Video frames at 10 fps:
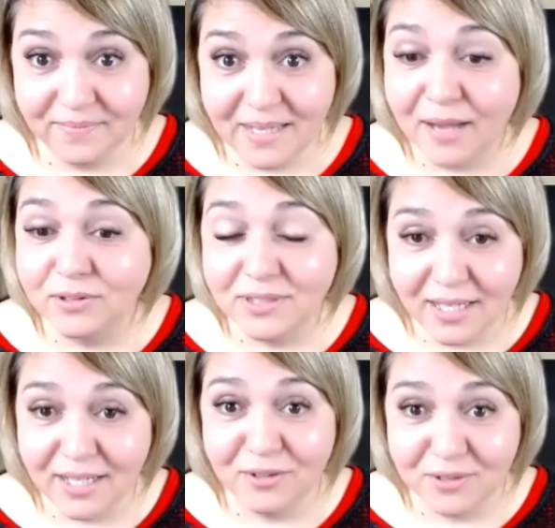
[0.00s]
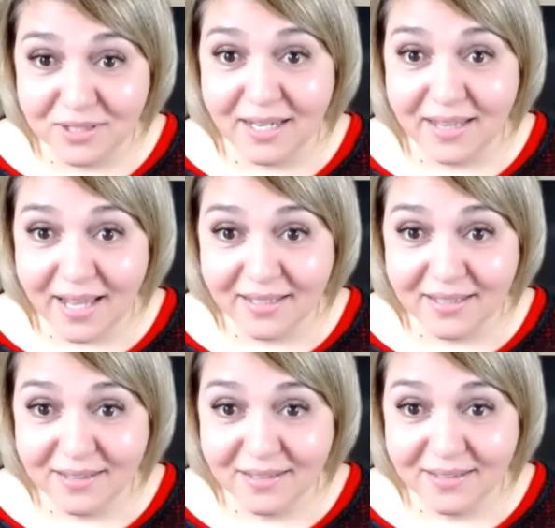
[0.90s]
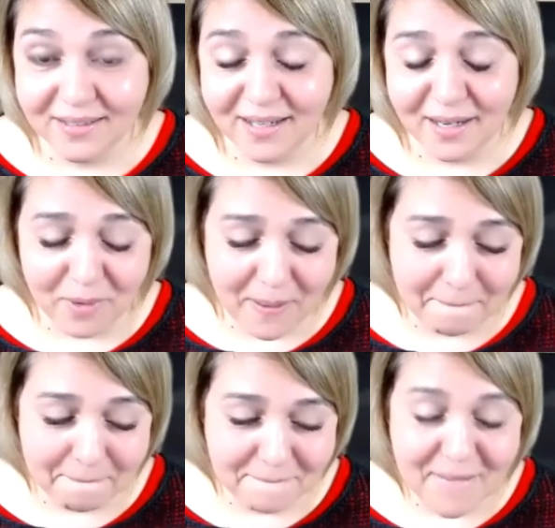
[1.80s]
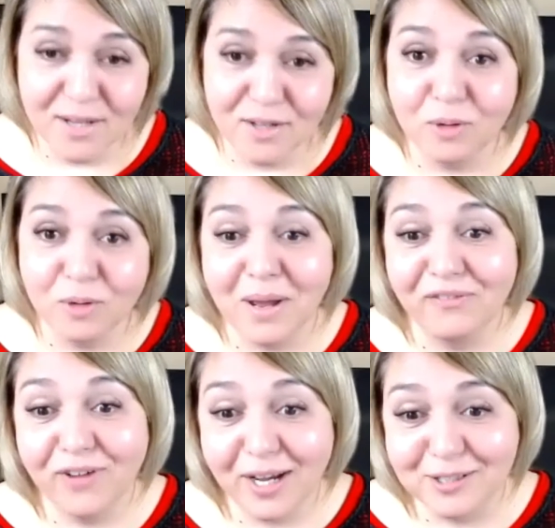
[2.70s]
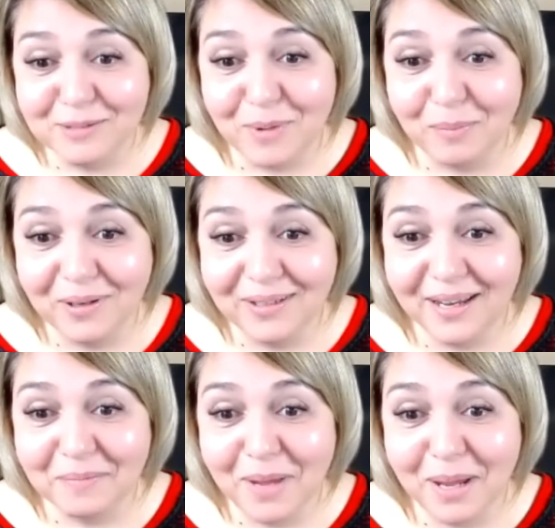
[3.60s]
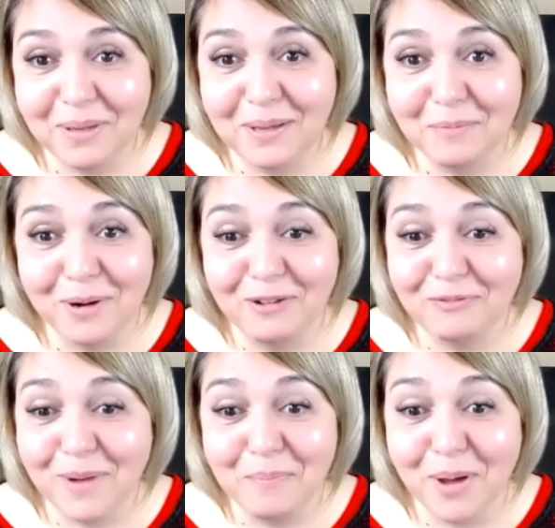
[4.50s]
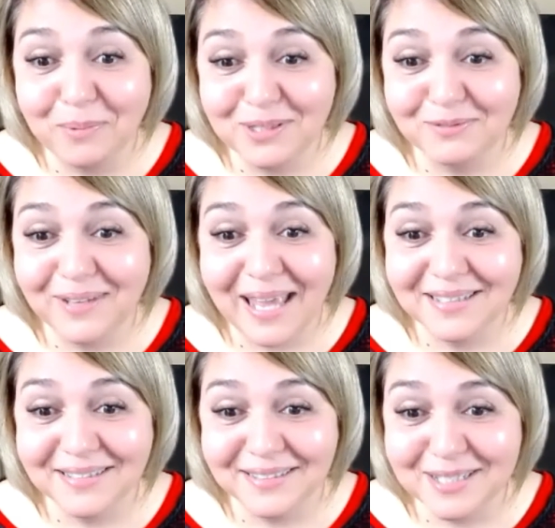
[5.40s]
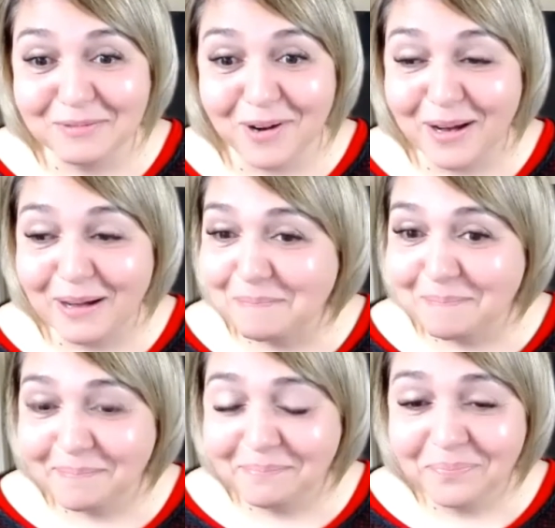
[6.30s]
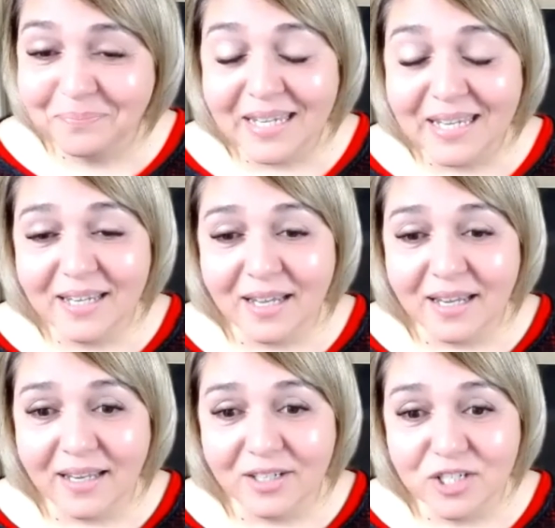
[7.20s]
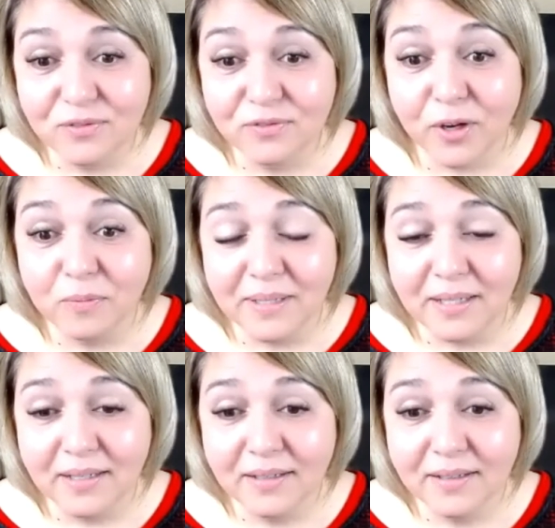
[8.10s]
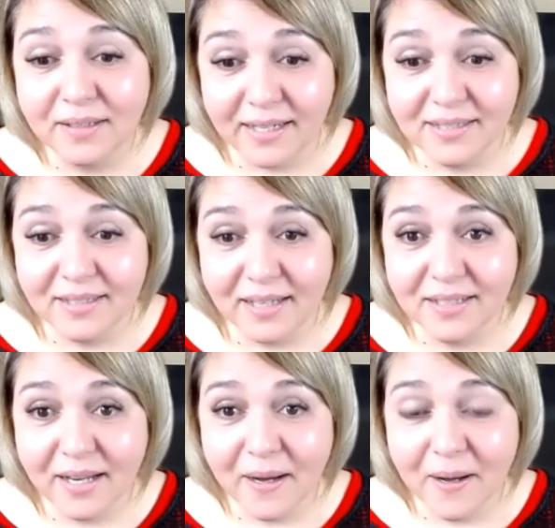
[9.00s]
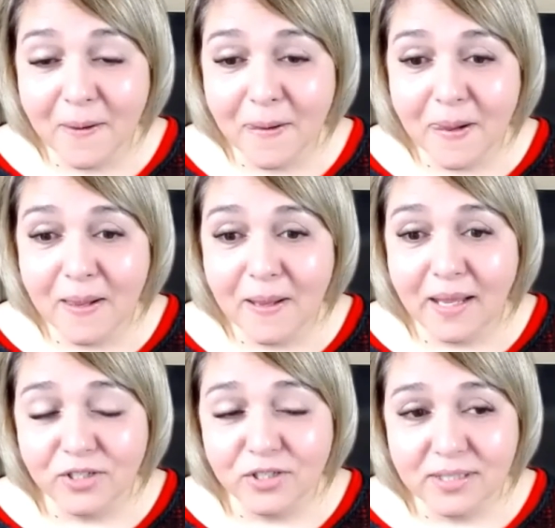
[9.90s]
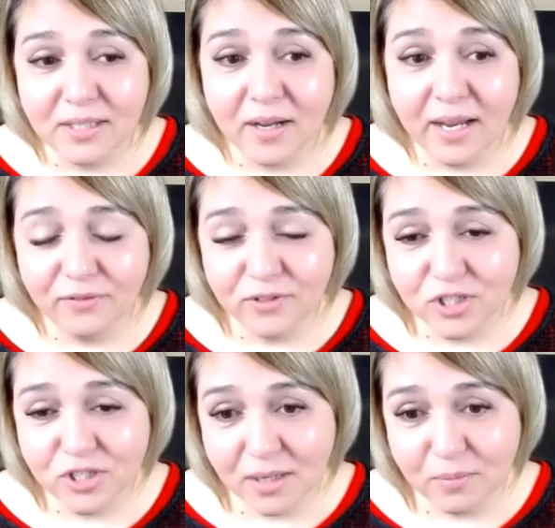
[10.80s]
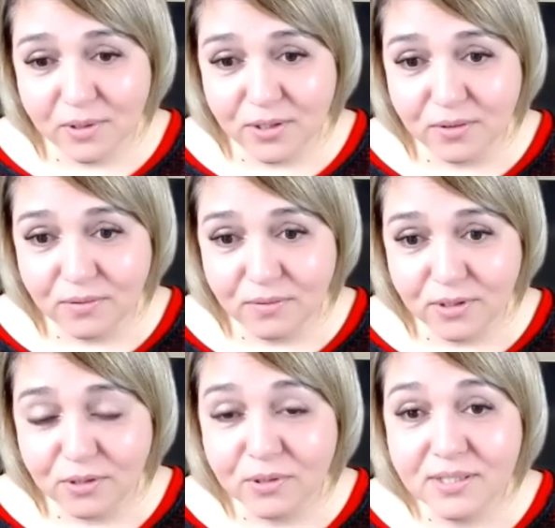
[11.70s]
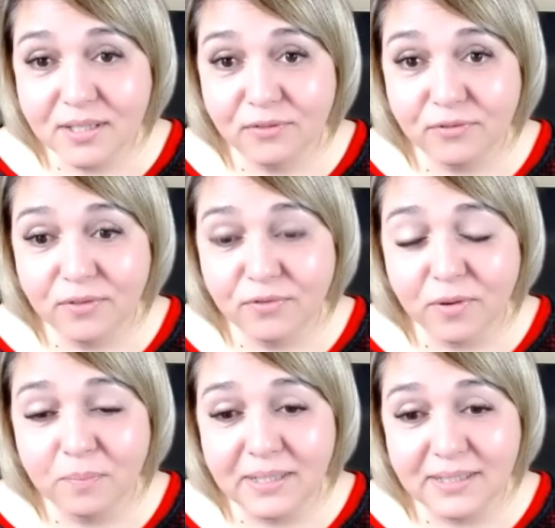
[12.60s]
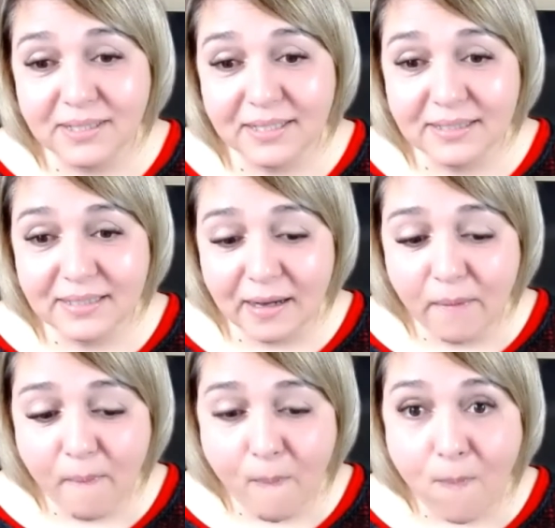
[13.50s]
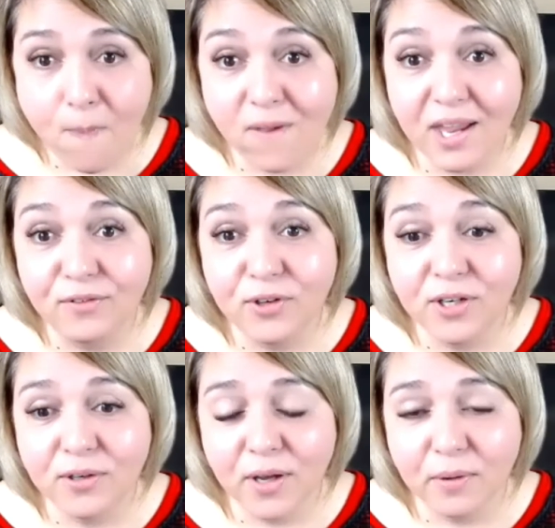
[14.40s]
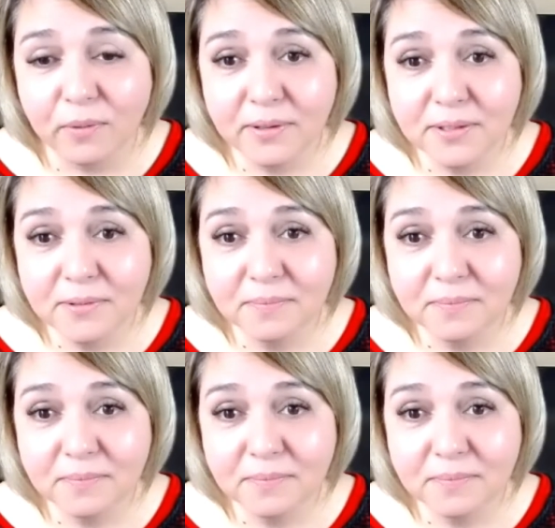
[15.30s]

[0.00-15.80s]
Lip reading: How dare you say that? Anyway, not my finest moment, yet maybe one of my moments of catalyst, right? And she phoned me later that day. And she said, I have to share with you, you are suffering from PTSD if you didn't know it.